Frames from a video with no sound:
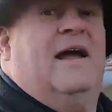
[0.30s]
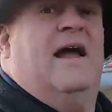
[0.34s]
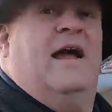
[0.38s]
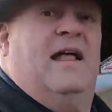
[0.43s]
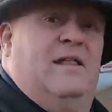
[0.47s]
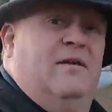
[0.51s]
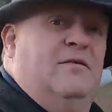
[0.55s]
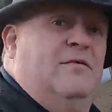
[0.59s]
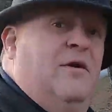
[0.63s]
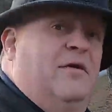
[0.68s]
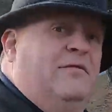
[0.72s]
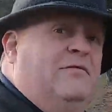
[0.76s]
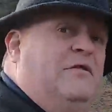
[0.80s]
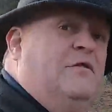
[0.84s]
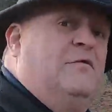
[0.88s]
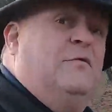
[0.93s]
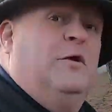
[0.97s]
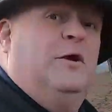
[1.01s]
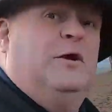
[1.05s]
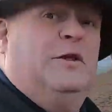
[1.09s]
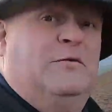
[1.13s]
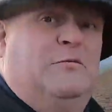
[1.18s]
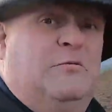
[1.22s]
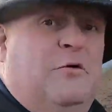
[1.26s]
Hello
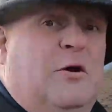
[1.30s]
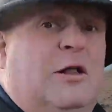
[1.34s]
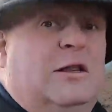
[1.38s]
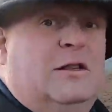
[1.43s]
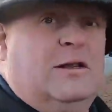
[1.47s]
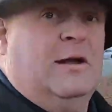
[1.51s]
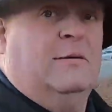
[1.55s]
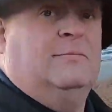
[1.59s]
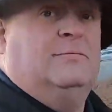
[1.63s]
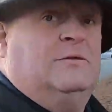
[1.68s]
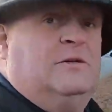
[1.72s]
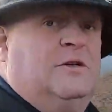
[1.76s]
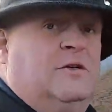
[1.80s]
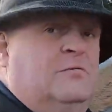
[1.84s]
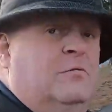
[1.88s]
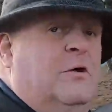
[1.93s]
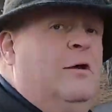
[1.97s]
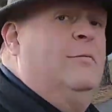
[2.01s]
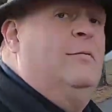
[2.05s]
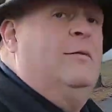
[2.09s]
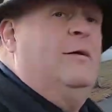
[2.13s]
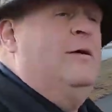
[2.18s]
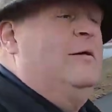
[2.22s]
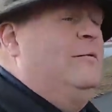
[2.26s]
everyone and welcome to
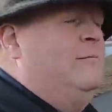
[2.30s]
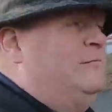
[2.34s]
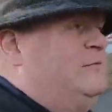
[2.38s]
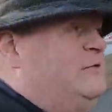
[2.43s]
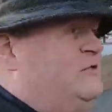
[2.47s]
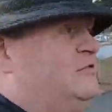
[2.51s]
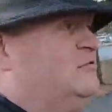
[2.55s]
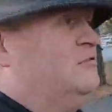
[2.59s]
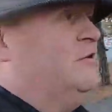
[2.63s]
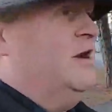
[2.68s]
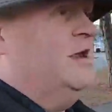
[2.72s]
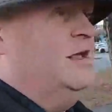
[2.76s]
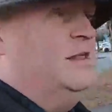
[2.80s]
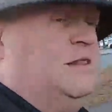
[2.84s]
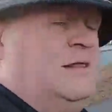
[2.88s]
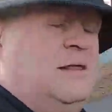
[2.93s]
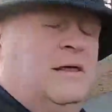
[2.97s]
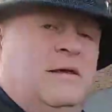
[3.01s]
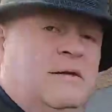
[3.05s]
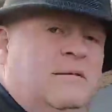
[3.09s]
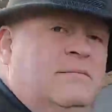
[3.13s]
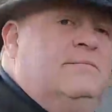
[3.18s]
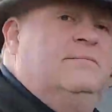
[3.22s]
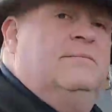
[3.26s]
Wimium Strength.